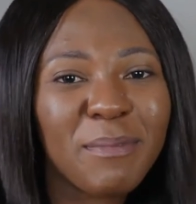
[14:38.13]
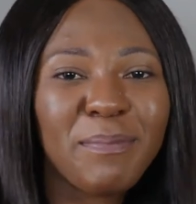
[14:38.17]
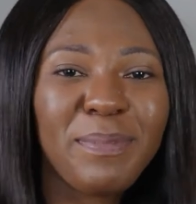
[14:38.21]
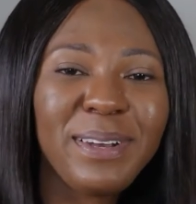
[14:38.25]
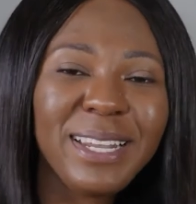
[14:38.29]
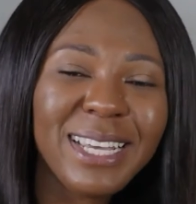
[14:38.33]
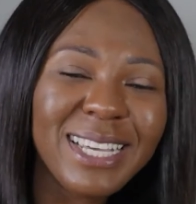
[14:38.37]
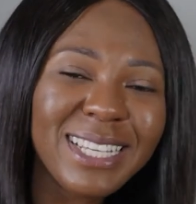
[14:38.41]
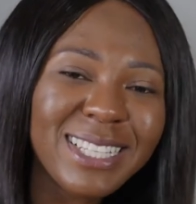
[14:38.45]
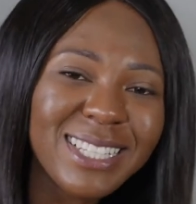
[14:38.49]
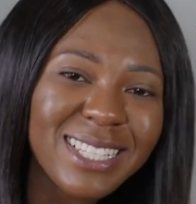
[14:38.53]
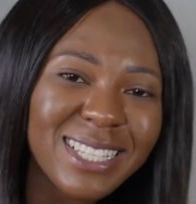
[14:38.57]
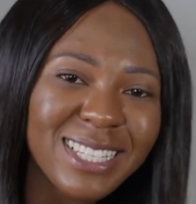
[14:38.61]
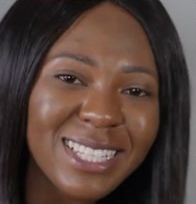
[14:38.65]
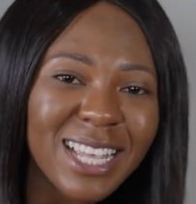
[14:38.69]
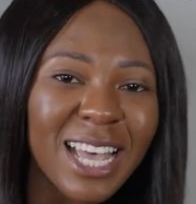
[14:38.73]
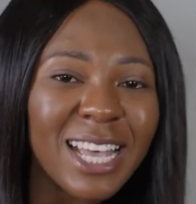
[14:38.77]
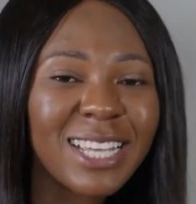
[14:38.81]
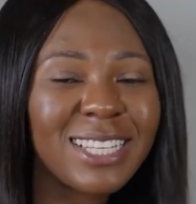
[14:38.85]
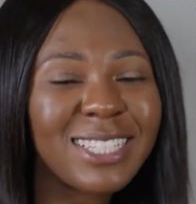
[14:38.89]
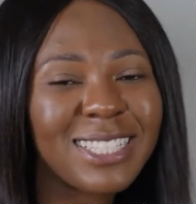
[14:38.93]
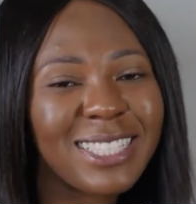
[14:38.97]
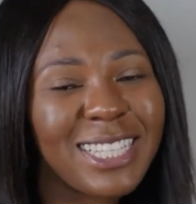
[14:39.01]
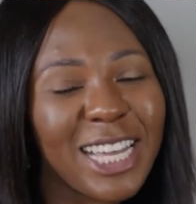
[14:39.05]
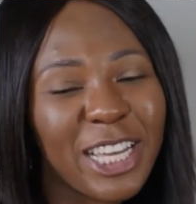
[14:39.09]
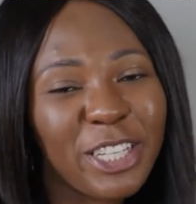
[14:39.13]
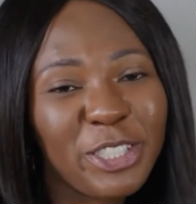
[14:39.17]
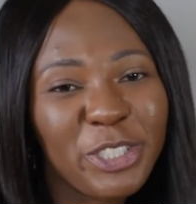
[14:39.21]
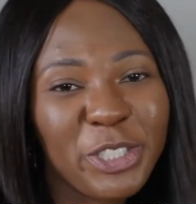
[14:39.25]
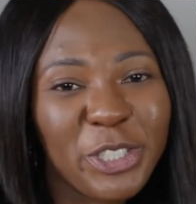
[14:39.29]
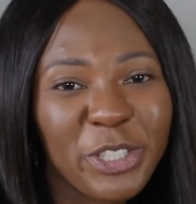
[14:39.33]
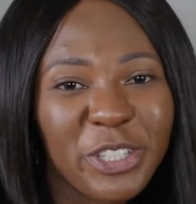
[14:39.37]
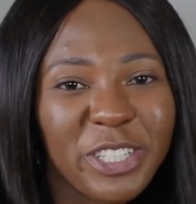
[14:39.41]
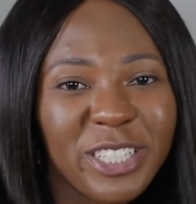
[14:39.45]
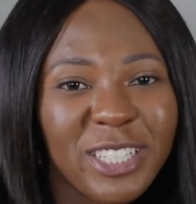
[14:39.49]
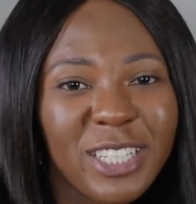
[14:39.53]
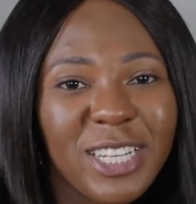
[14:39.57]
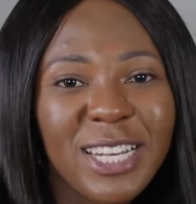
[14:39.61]
Please stay
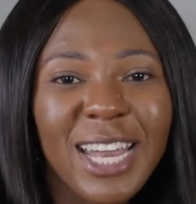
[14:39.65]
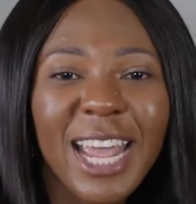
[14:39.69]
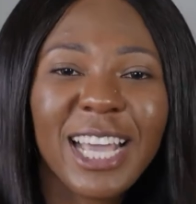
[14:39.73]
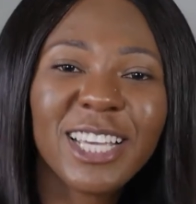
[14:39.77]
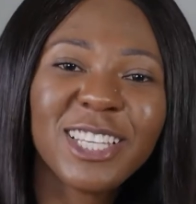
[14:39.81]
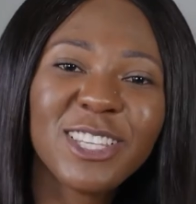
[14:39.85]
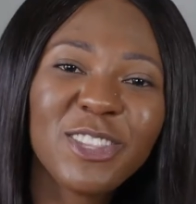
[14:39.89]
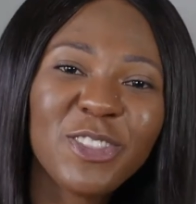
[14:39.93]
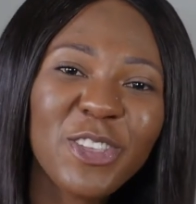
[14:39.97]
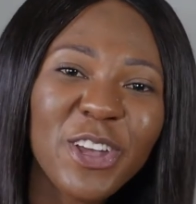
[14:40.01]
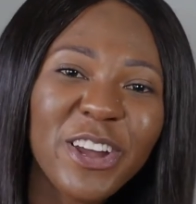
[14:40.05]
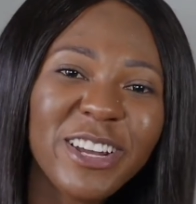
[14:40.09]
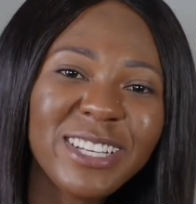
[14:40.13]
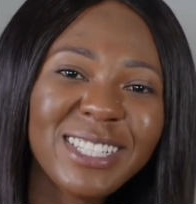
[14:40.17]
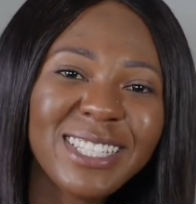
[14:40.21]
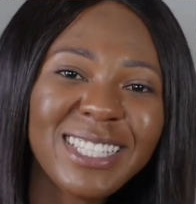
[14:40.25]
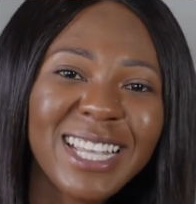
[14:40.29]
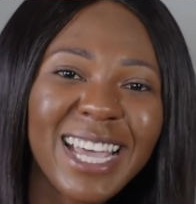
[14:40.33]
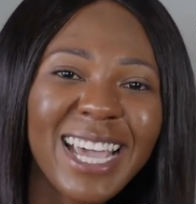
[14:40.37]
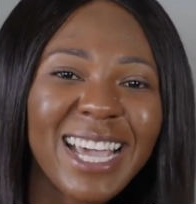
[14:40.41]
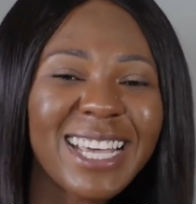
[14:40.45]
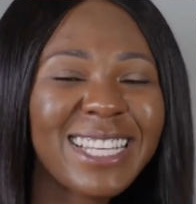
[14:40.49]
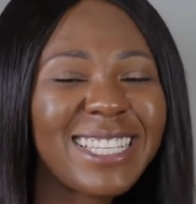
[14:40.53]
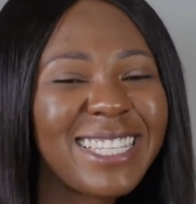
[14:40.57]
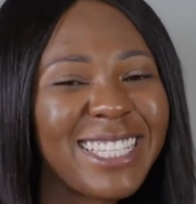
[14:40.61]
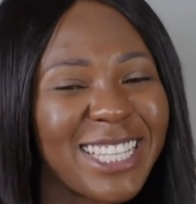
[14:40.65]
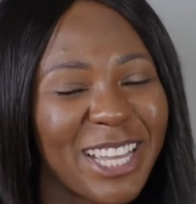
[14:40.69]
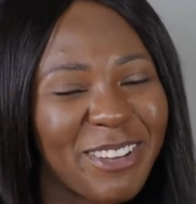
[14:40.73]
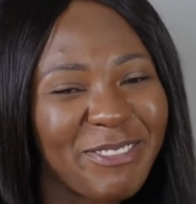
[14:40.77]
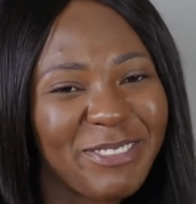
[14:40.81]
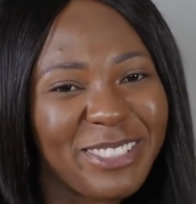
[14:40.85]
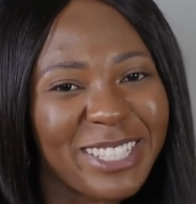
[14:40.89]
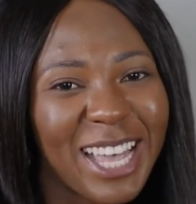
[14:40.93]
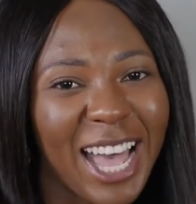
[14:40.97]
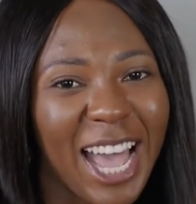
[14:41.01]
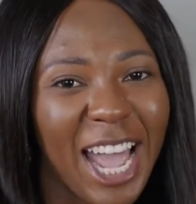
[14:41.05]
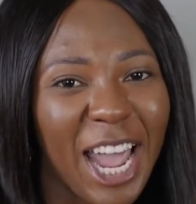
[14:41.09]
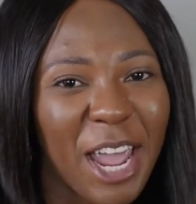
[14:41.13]
tuned next Thursday,
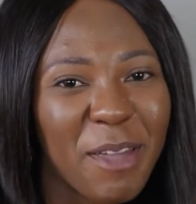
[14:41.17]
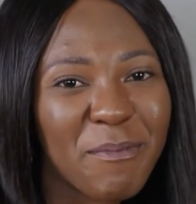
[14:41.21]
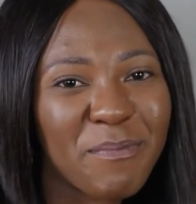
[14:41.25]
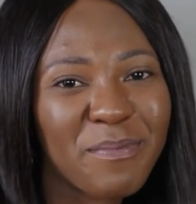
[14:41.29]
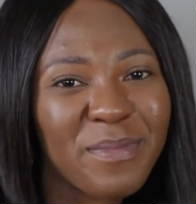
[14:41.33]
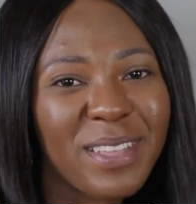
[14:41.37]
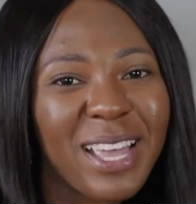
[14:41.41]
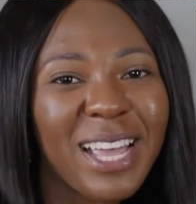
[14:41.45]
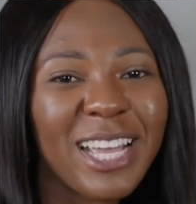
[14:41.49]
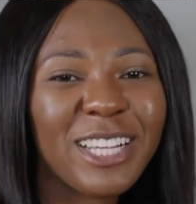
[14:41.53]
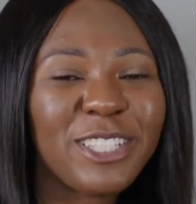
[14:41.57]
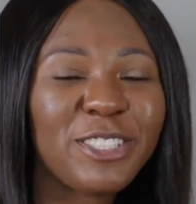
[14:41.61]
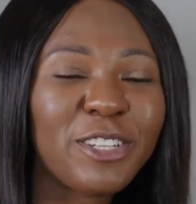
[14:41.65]
same time.